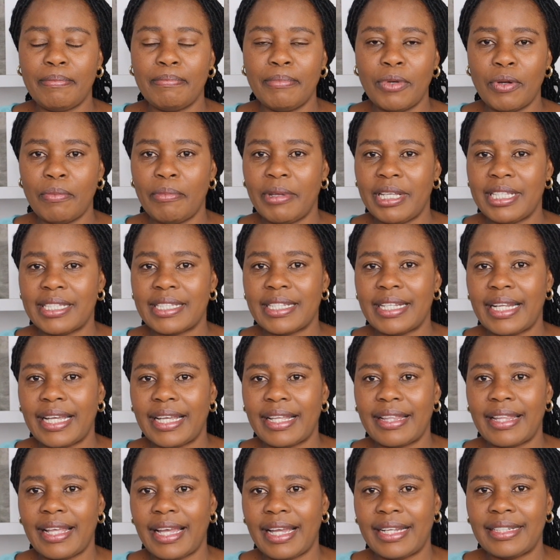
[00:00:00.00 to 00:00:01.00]
moments
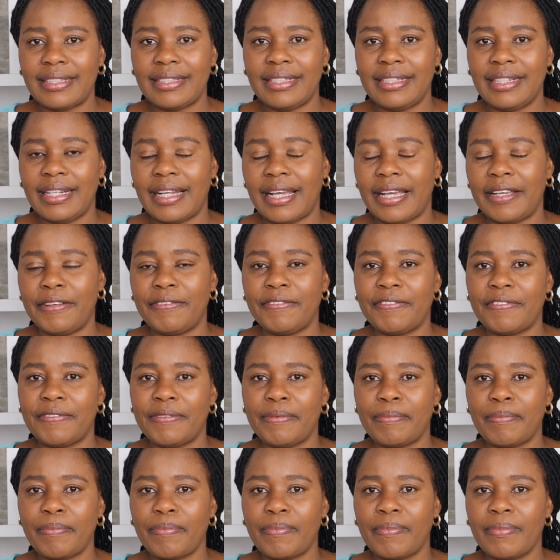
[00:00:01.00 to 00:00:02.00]
like that in life.
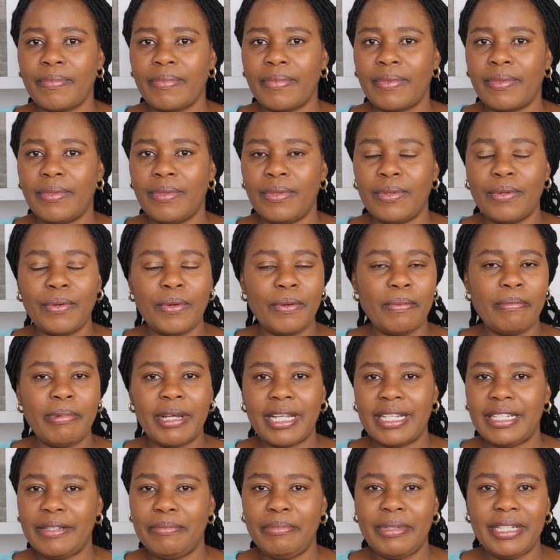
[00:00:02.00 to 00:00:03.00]

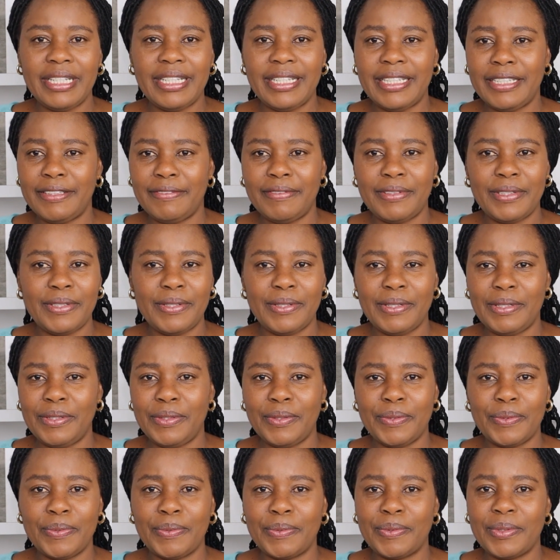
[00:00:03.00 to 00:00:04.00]
Nobody believes in
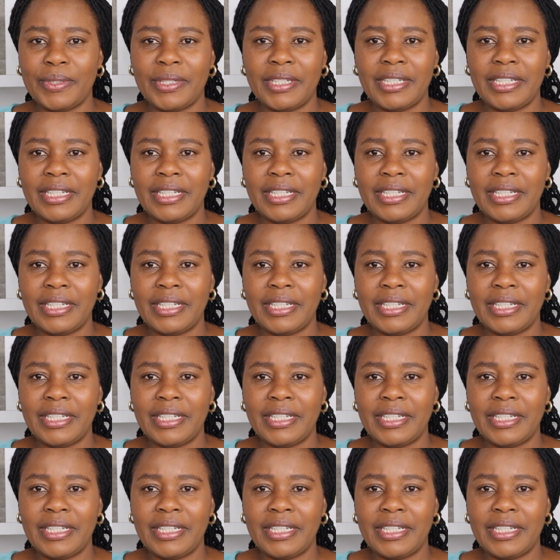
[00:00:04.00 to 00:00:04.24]
you.